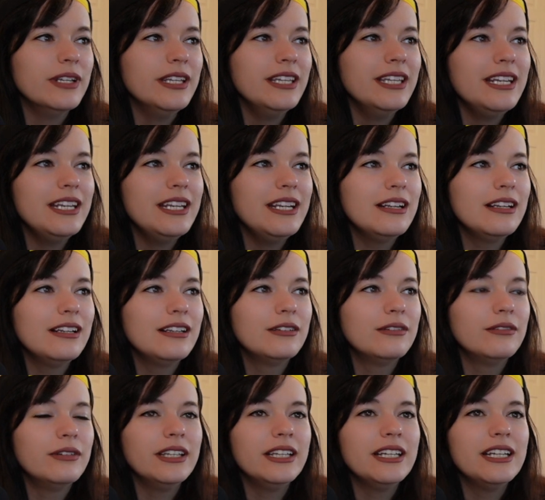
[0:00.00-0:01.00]
really,
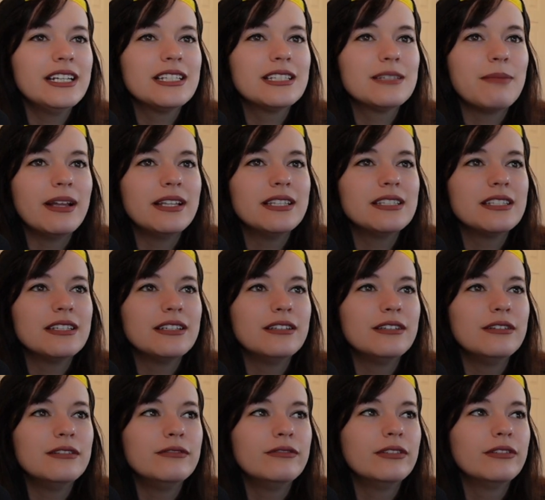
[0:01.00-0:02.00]
really
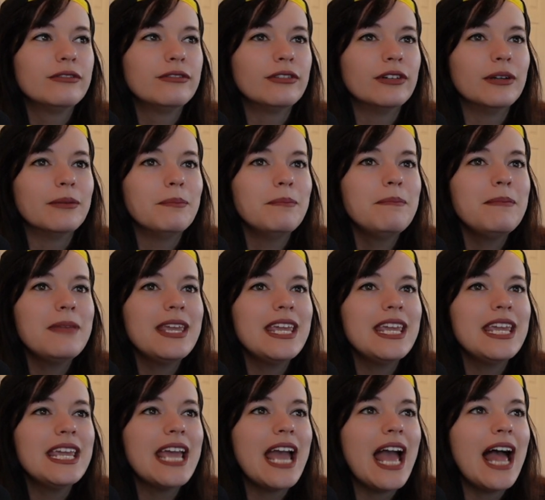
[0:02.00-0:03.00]
expensive for
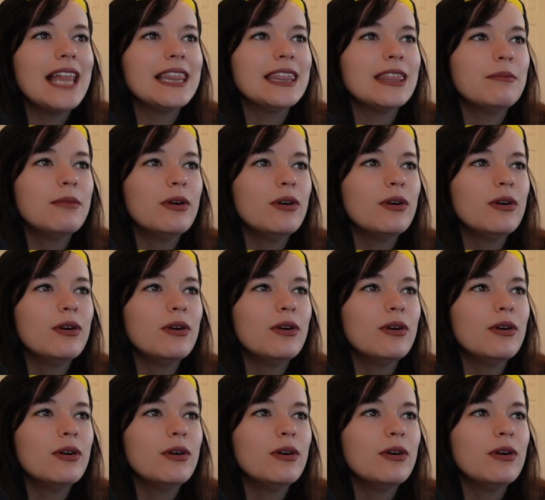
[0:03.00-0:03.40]
me at the